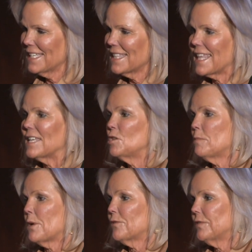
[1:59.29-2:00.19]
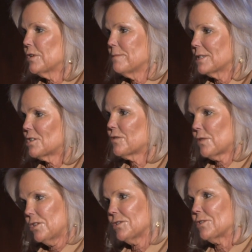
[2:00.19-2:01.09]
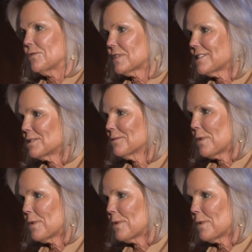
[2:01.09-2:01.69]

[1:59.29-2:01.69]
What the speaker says: Thank you both very much for your service. We're